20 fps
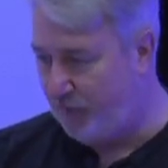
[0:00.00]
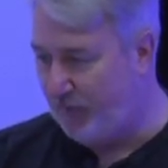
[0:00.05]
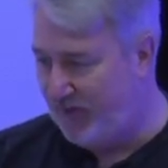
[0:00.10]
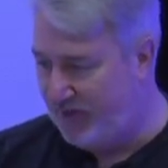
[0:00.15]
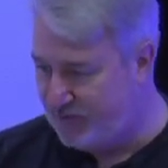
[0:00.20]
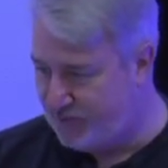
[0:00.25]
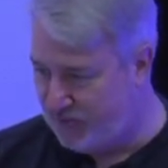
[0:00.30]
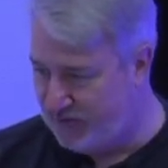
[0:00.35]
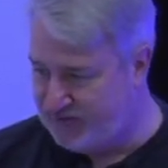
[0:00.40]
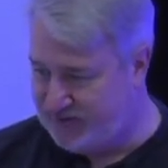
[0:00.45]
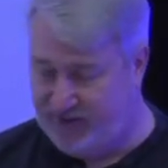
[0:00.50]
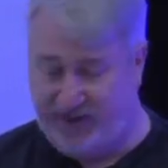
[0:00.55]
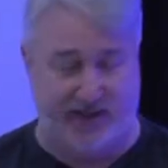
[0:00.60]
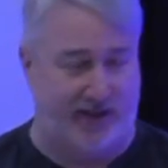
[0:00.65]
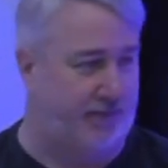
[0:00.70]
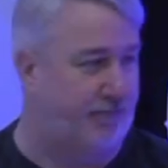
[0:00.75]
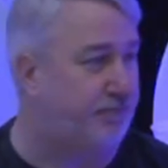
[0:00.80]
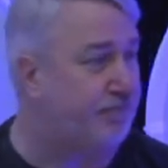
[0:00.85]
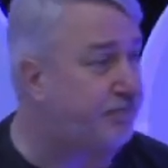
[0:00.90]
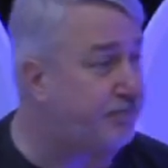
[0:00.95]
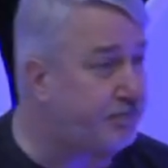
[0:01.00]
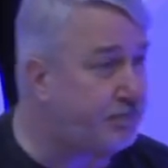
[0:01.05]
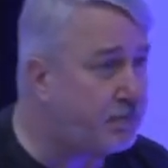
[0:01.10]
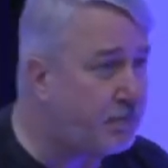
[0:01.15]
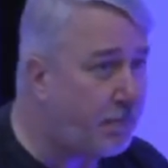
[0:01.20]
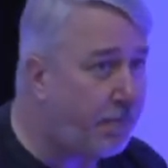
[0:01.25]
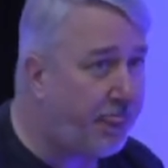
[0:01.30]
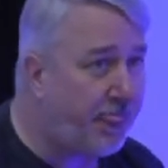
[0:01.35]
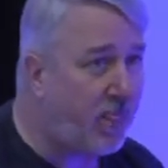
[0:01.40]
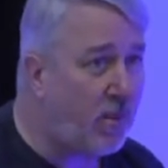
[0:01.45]
I'm interested in.
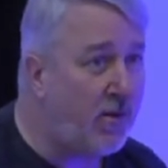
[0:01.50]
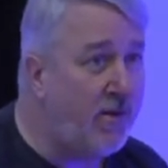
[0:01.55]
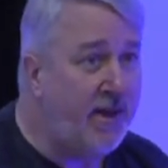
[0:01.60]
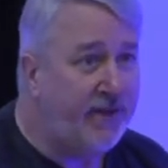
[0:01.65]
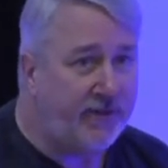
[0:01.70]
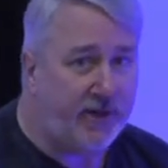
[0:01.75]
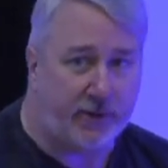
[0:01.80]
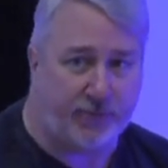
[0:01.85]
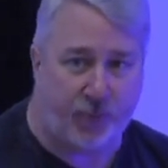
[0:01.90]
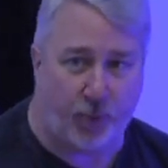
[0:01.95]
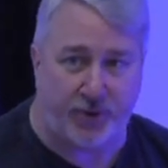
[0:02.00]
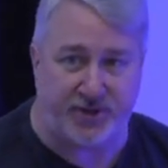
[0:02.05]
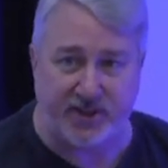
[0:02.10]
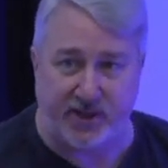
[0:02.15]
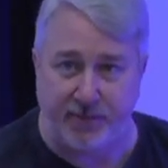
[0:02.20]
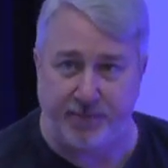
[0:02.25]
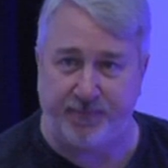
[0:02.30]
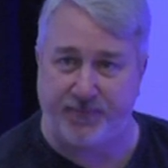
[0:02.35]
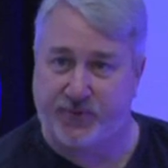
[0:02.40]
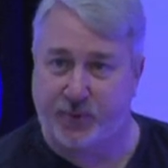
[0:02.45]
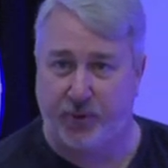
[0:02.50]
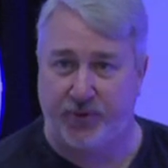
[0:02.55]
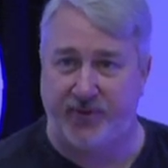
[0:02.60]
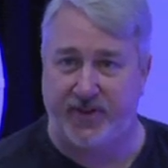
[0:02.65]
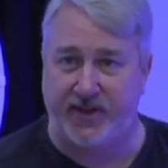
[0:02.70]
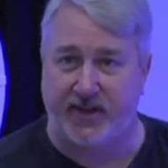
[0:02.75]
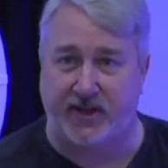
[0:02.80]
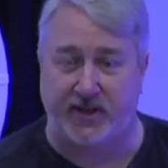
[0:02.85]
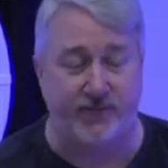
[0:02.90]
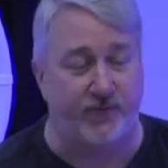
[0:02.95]
Now, unfortunately, during
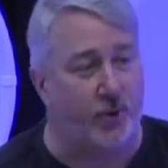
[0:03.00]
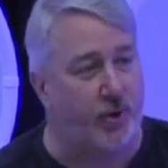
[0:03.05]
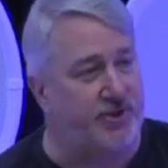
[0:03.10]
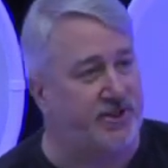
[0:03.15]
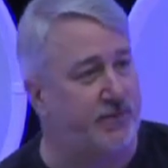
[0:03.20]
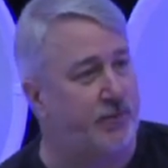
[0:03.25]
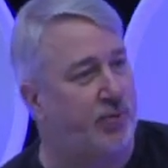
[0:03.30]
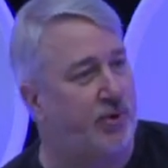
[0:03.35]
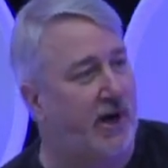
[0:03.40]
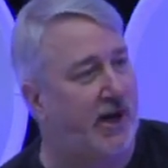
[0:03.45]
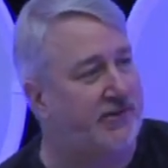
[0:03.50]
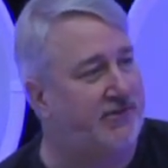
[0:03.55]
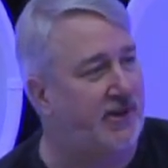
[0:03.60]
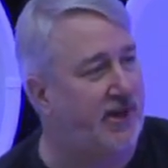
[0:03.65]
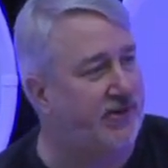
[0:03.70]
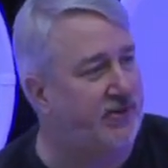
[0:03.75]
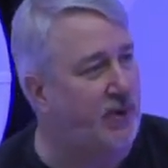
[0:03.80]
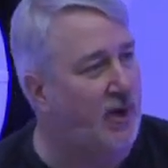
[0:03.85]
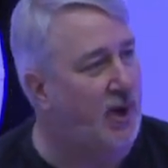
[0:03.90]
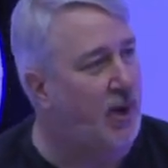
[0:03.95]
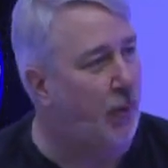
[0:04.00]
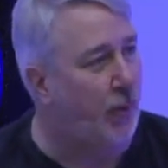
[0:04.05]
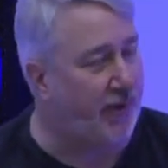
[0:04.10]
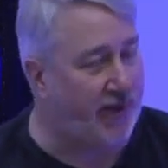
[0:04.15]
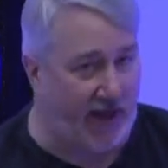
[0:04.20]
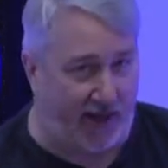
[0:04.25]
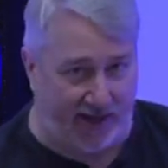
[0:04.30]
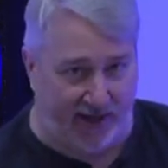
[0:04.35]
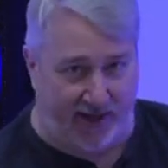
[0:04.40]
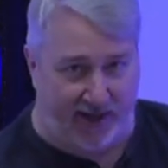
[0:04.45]
the conversion process, we
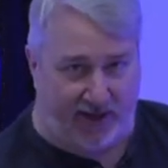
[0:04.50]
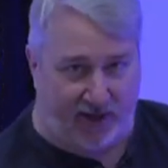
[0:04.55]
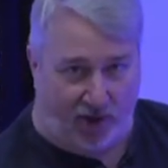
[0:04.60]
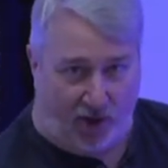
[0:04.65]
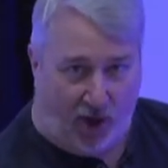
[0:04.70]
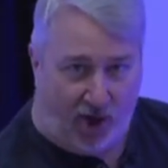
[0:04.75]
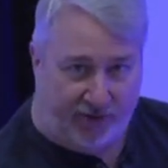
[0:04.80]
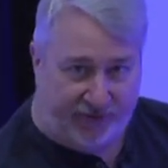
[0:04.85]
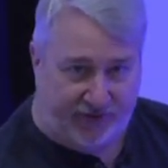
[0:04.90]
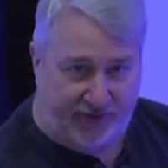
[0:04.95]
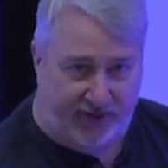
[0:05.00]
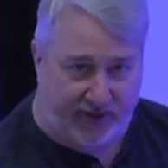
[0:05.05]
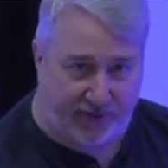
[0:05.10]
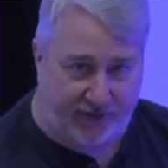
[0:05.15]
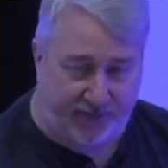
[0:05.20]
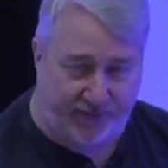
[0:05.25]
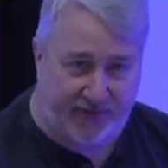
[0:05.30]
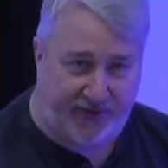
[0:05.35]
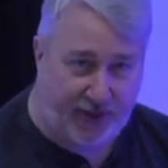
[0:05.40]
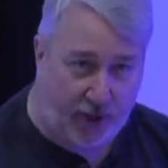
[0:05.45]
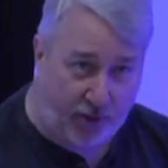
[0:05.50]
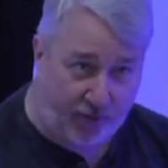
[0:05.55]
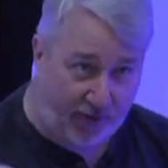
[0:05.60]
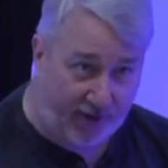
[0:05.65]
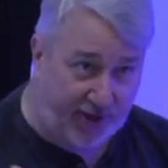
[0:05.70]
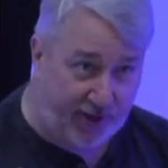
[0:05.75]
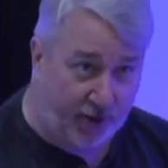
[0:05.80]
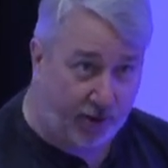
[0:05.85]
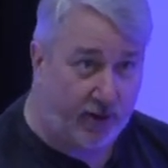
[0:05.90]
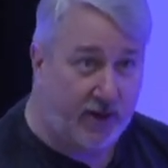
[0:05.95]
kind of like lost the, uh, the video
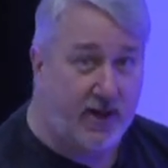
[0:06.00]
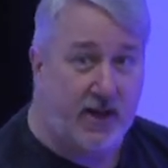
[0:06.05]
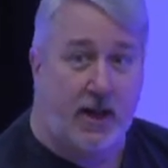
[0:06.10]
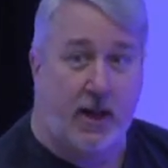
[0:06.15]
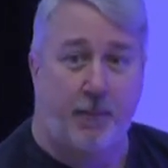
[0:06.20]
right here.